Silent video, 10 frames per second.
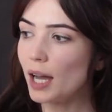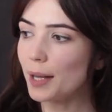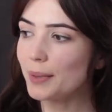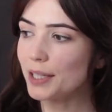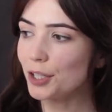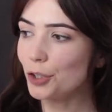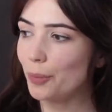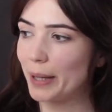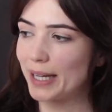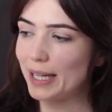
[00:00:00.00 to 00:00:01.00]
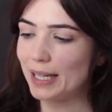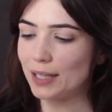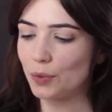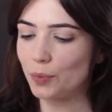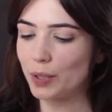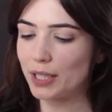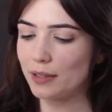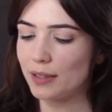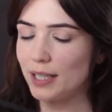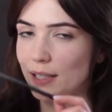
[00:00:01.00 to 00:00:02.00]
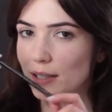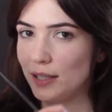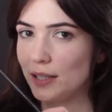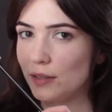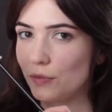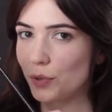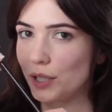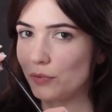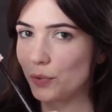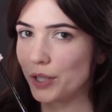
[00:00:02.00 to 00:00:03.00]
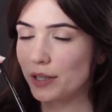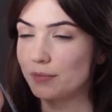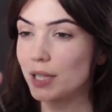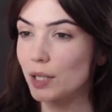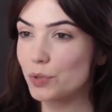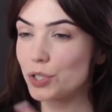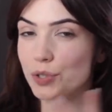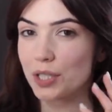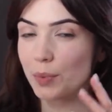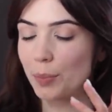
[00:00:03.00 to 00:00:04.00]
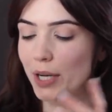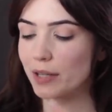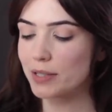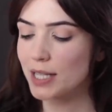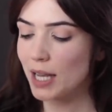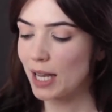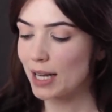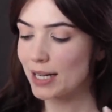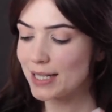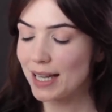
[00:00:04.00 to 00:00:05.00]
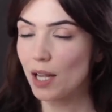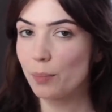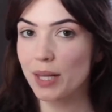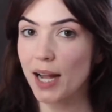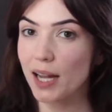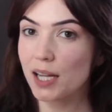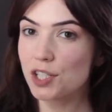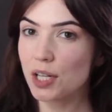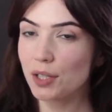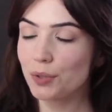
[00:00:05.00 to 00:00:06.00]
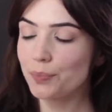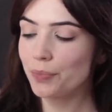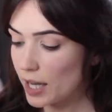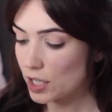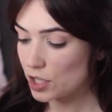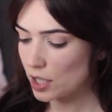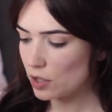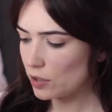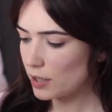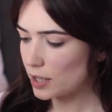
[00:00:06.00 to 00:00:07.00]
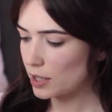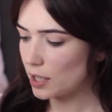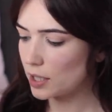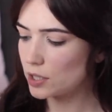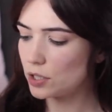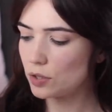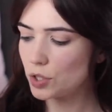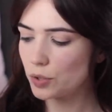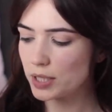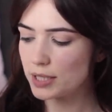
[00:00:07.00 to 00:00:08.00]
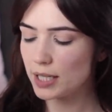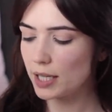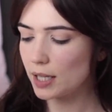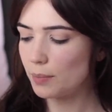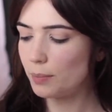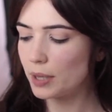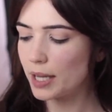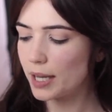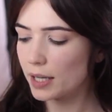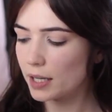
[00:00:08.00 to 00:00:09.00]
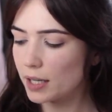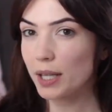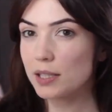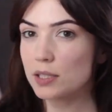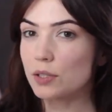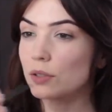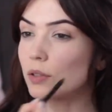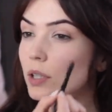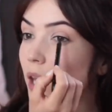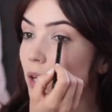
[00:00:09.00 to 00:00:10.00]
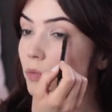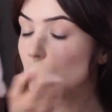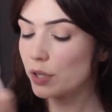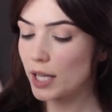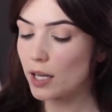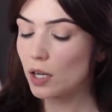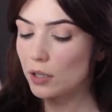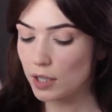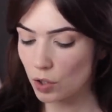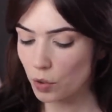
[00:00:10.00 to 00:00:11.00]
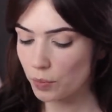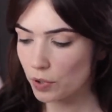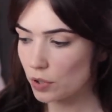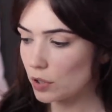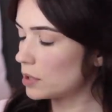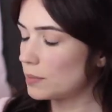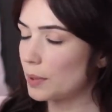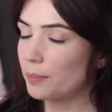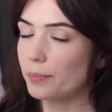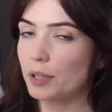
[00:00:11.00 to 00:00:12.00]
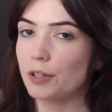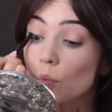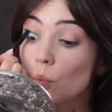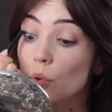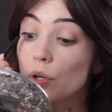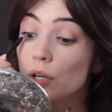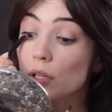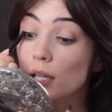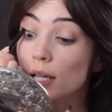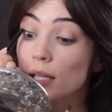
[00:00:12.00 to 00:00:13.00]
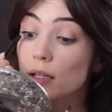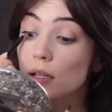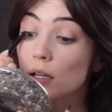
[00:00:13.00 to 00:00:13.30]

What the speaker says: I'm then going to go back in with the E44 that I was using on my brows, and I take a black eyeshadow. And actually another thing that I like to do too is take a black pencil and run that on the upper, where's my mirror, waterline